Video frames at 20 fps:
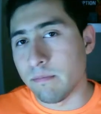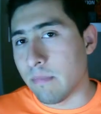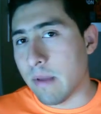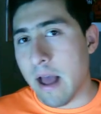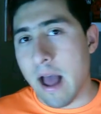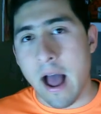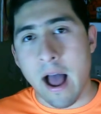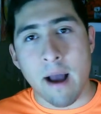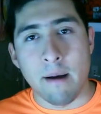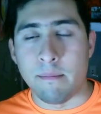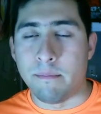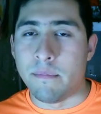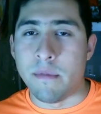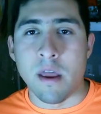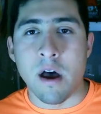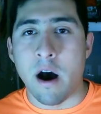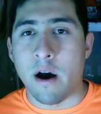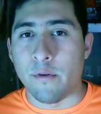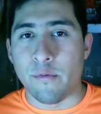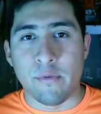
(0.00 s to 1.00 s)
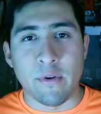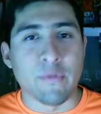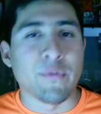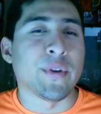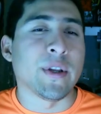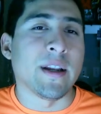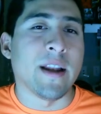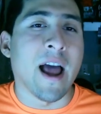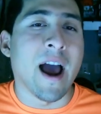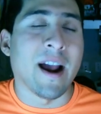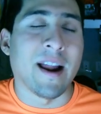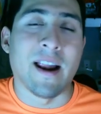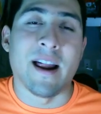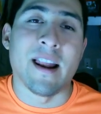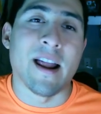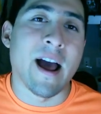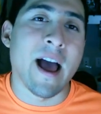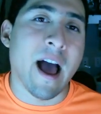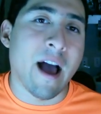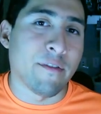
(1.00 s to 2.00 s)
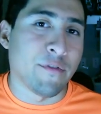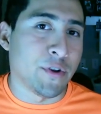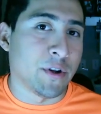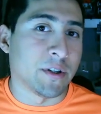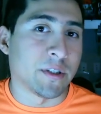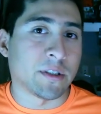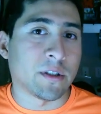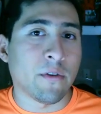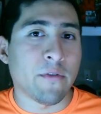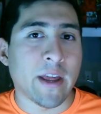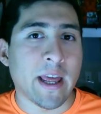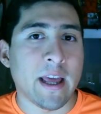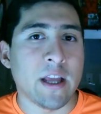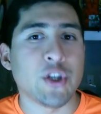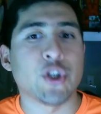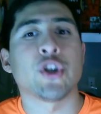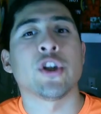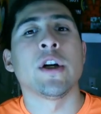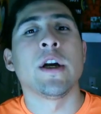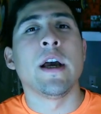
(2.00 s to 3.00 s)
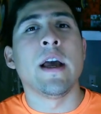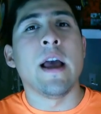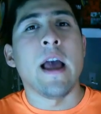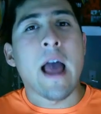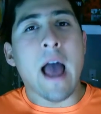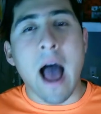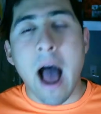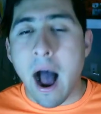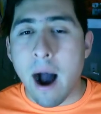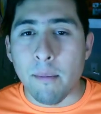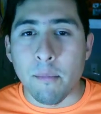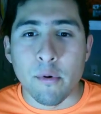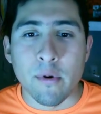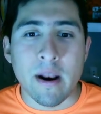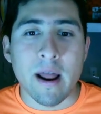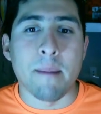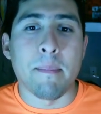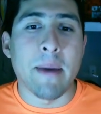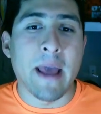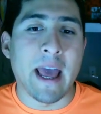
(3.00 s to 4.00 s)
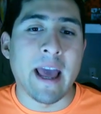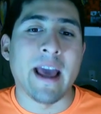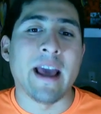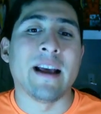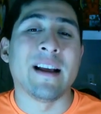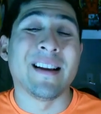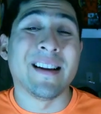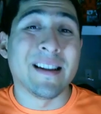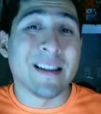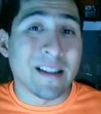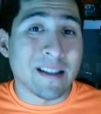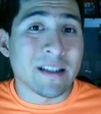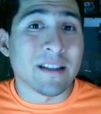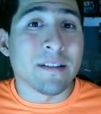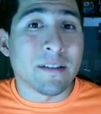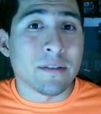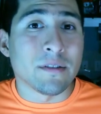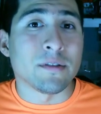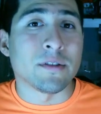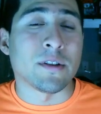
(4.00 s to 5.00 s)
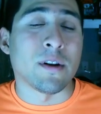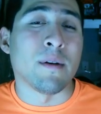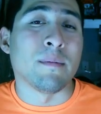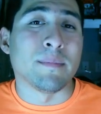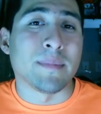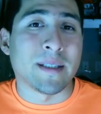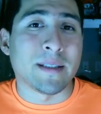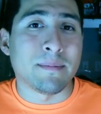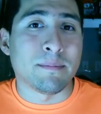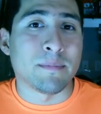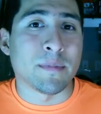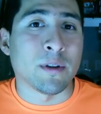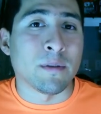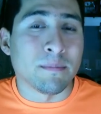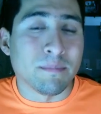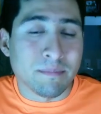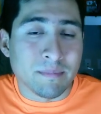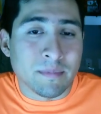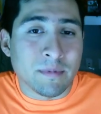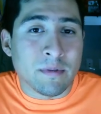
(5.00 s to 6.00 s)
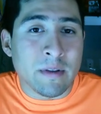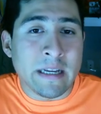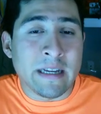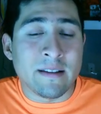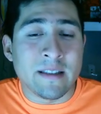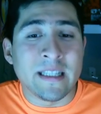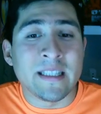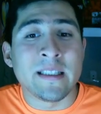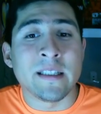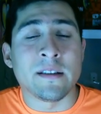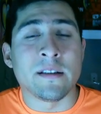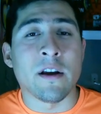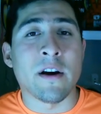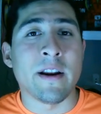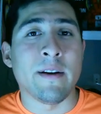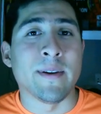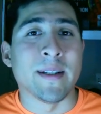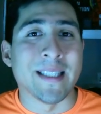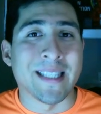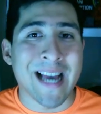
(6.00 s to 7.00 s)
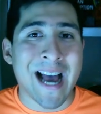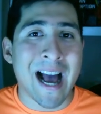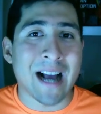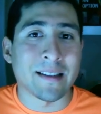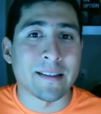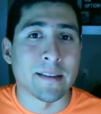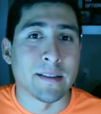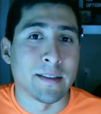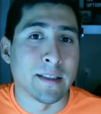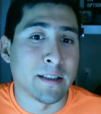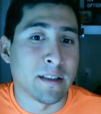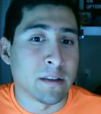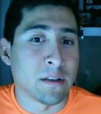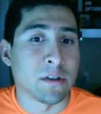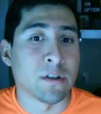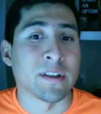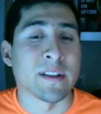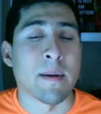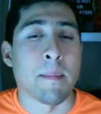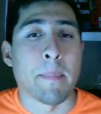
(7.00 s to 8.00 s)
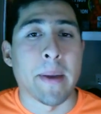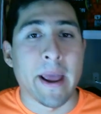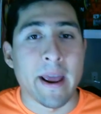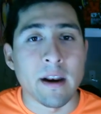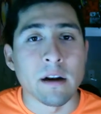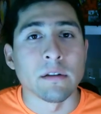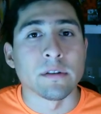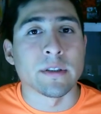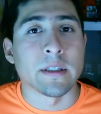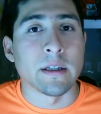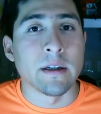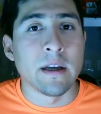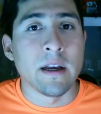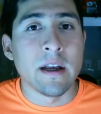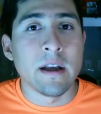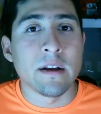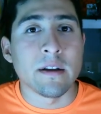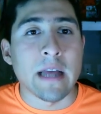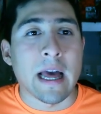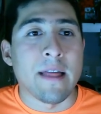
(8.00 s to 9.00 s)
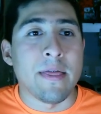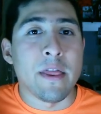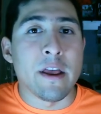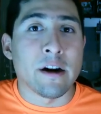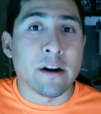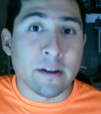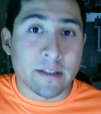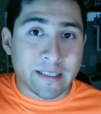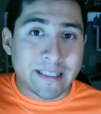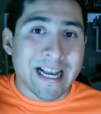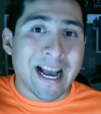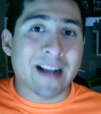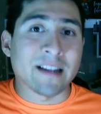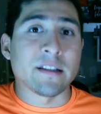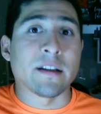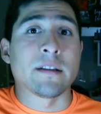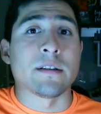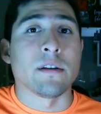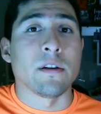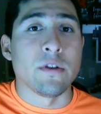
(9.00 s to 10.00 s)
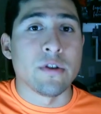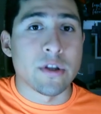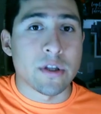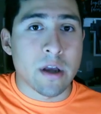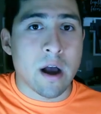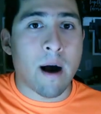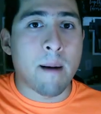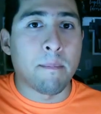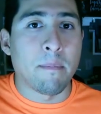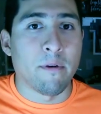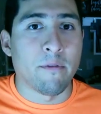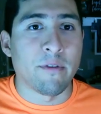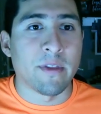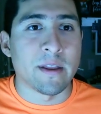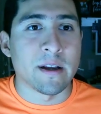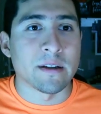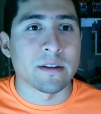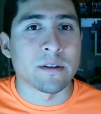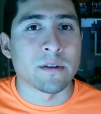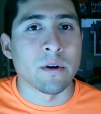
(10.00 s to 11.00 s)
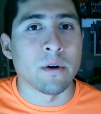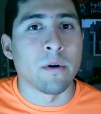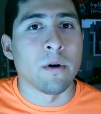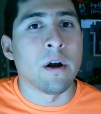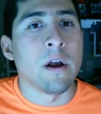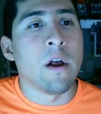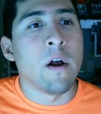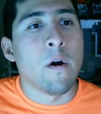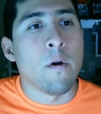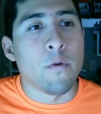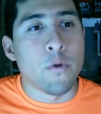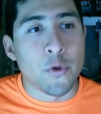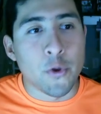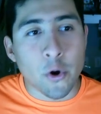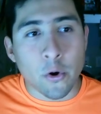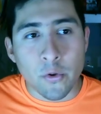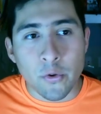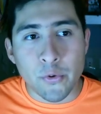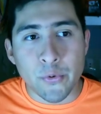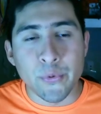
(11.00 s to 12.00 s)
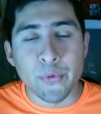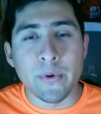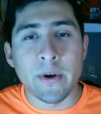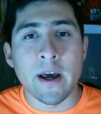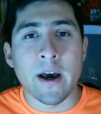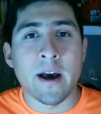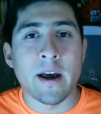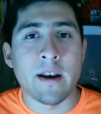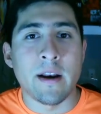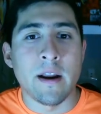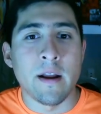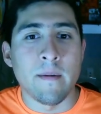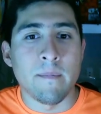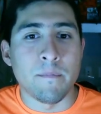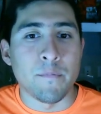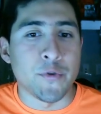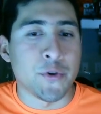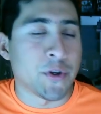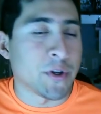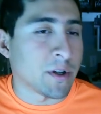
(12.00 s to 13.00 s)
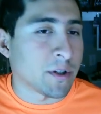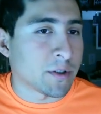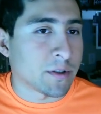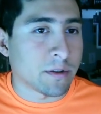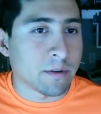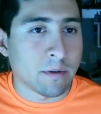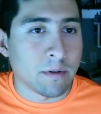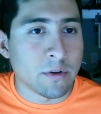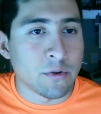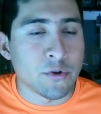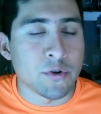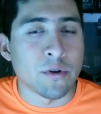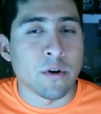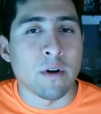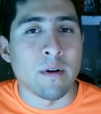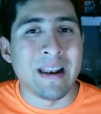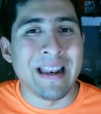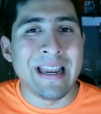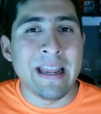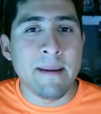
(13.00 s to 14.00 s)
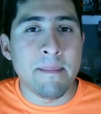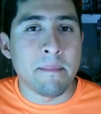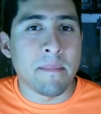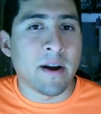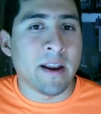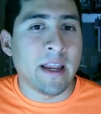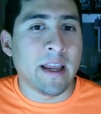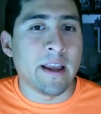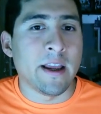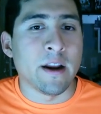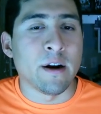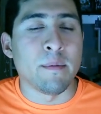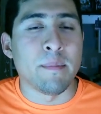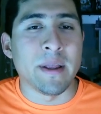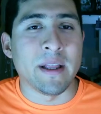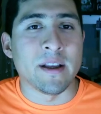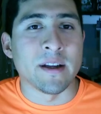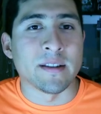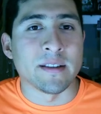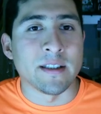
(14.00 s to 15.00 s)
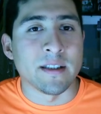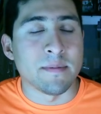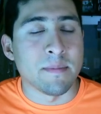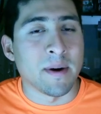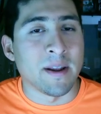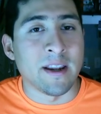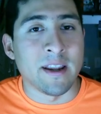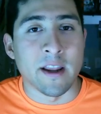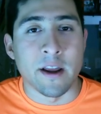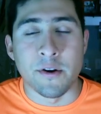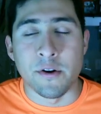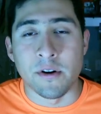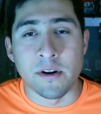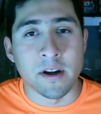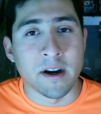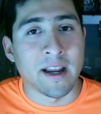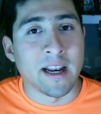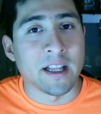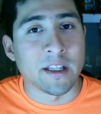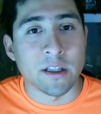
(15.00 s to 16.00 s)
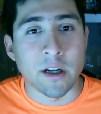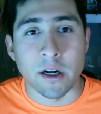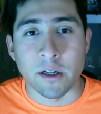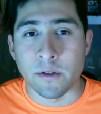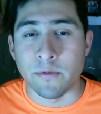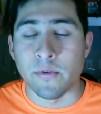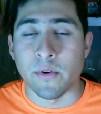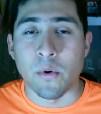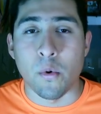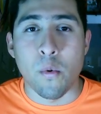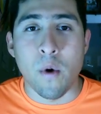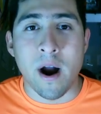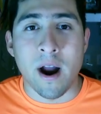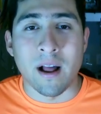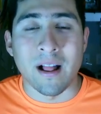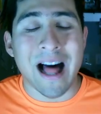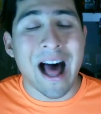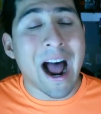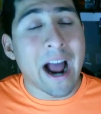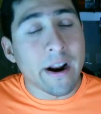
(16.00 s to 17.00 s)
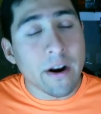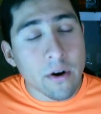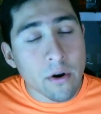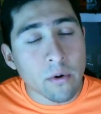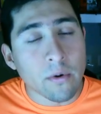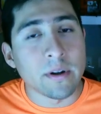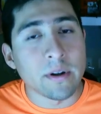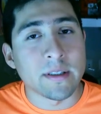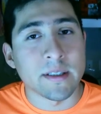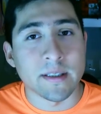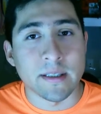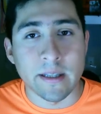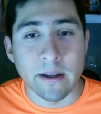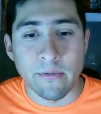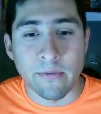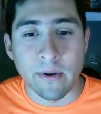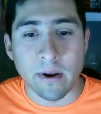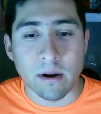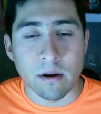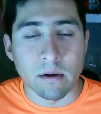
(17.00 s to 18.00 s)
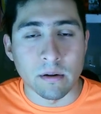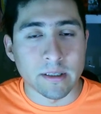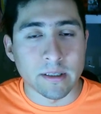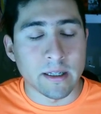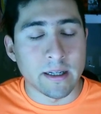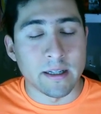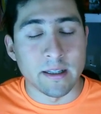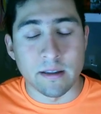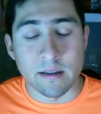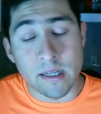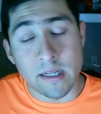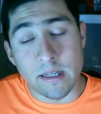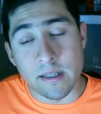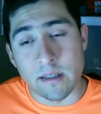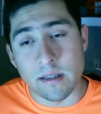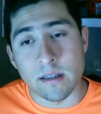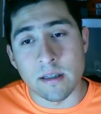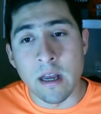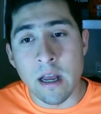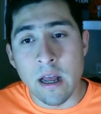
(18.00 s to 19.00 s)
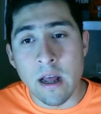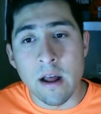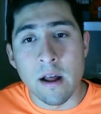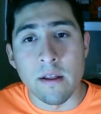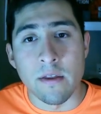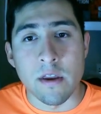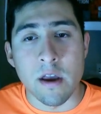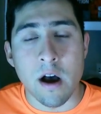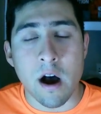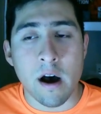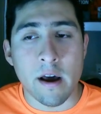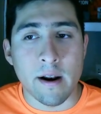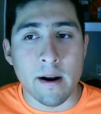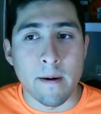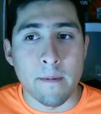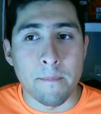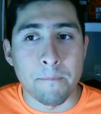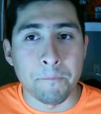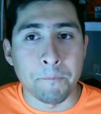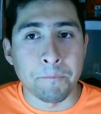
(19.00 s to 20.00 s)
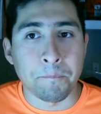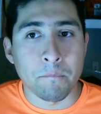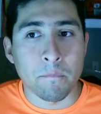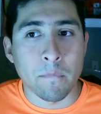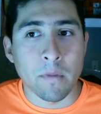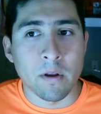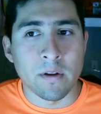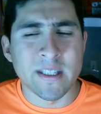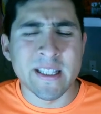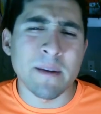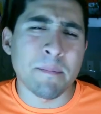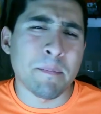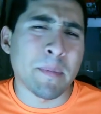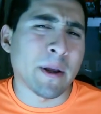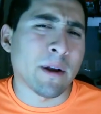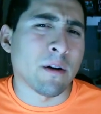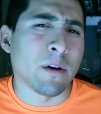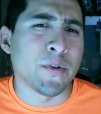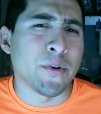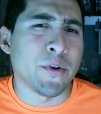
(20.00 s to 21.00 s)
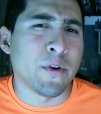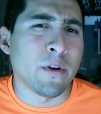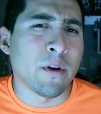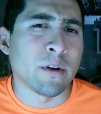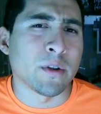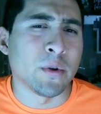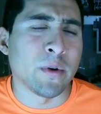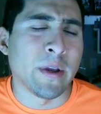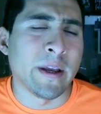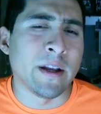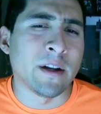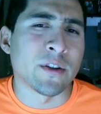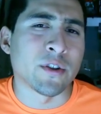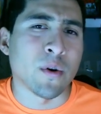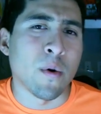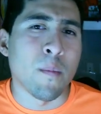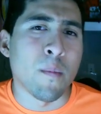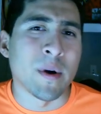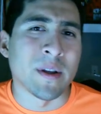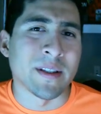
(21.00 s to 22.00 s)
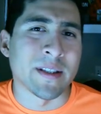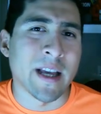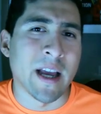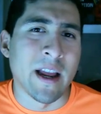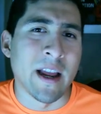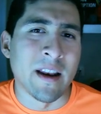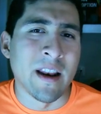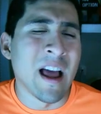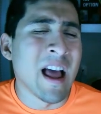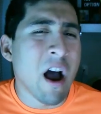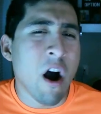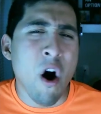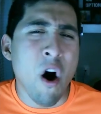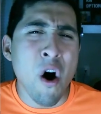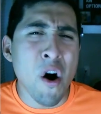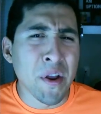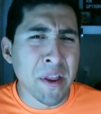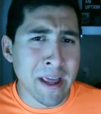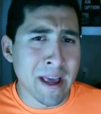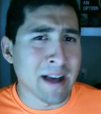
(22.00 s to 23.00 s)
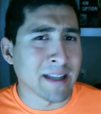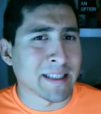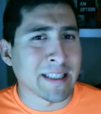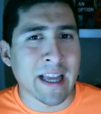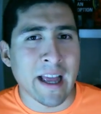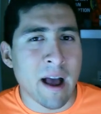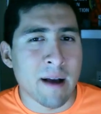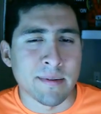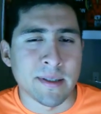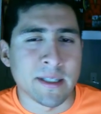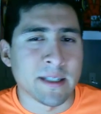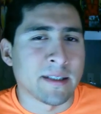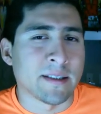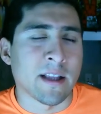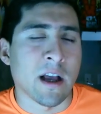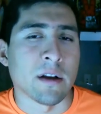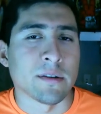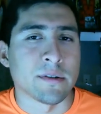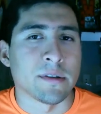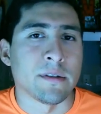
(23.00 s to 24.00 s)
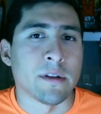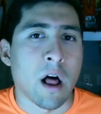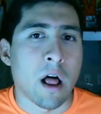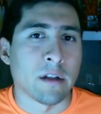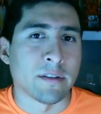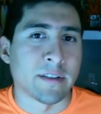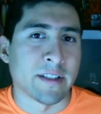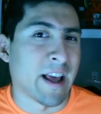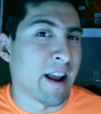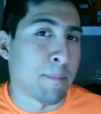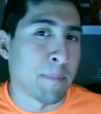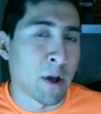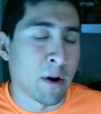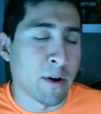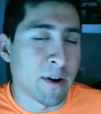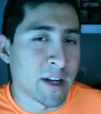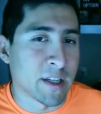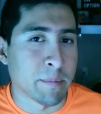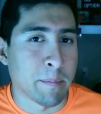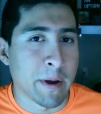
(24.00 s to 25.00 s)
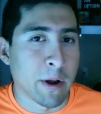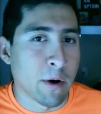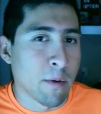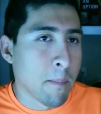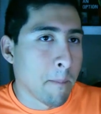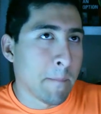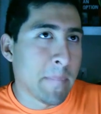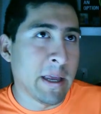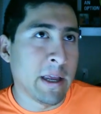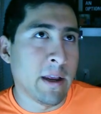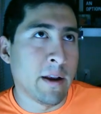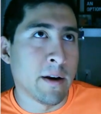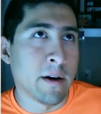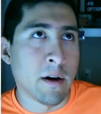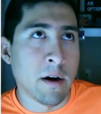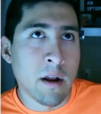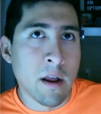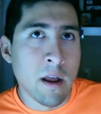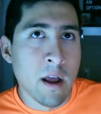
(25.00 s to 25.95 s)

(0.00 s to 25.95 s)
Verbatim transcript: I'm not 59 and a half years of age. I'm gonna pay some some it, this is not even taxes this is just a penalty and there are taxes on top of this so don't do that just you know leave money here because it's money that you're not going to touch for a while i know it's difficult it's it's not um typical you know to hear someone saying oh yes i have six thousand dollars that i'm not going to spend on beer